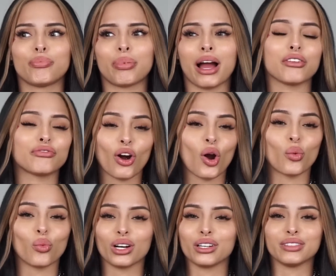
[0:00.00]
by
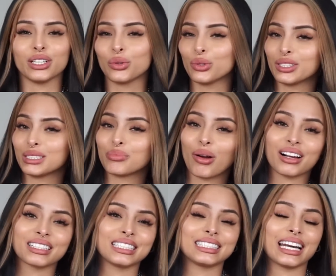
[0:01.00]
far one of the coolest
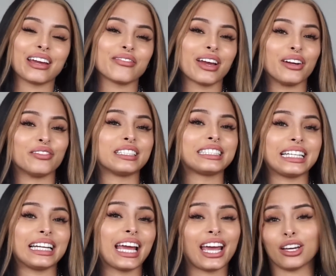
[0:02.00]
boxes that I've ever
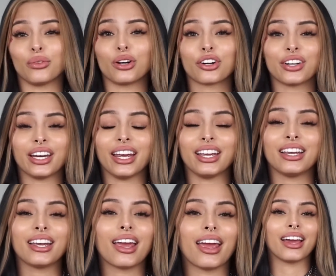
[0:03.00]
seen anyone
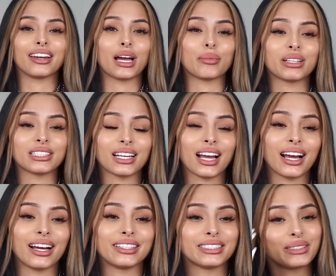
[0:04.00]
create, and not because it
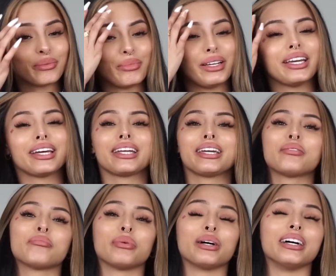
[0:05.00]
has me in
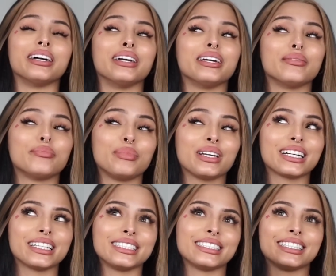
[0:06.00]
it, but
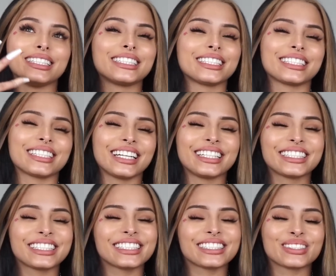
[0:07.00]
because it just
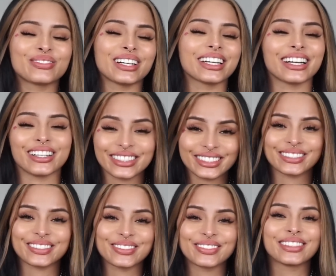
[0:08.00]
looks
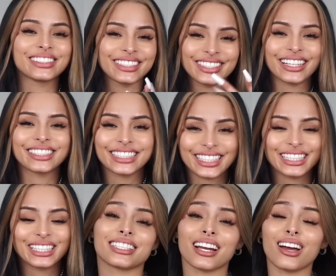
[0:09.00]
awesome. Wait till y'all see
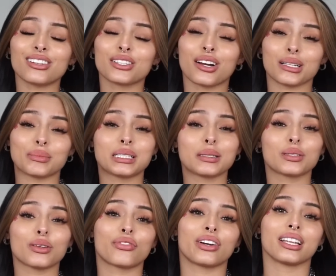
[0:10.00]
Shout out to
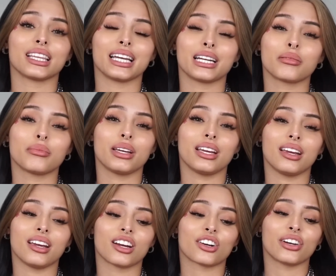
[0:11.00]
Cosmetics for letting
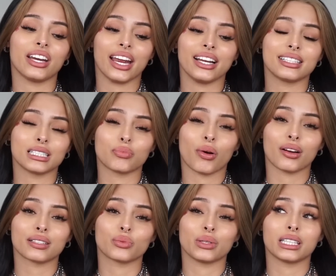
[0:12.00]
me create this
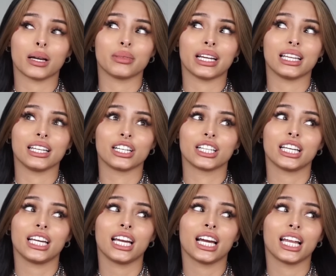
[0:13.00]
box with them. They
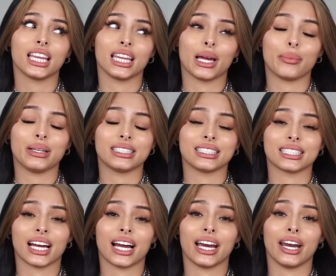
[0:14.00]
literally let me
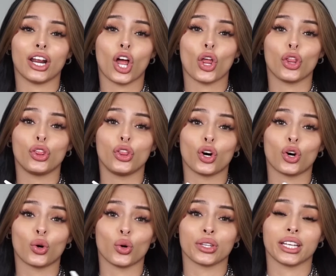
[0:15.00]
design the
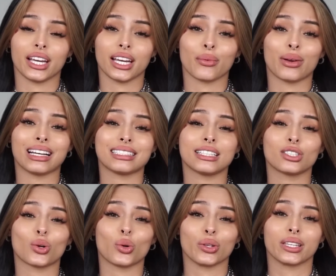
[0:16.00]
whole thing, and when I say
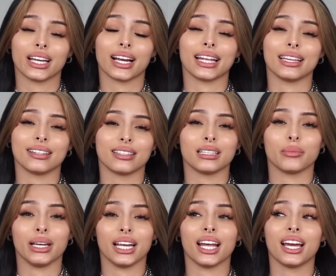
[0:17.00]
the whole thing, I literally
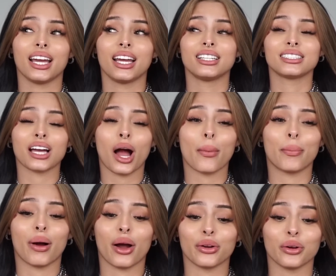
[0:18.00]
mean top,
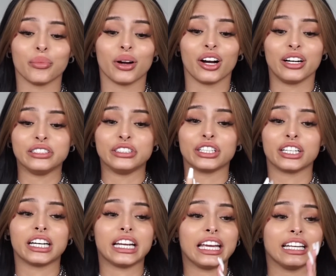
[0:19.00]
bottom,
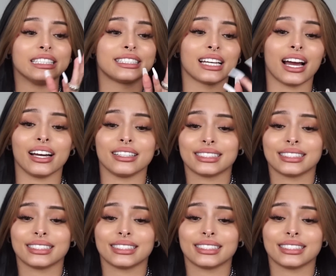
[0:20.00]
under, inside,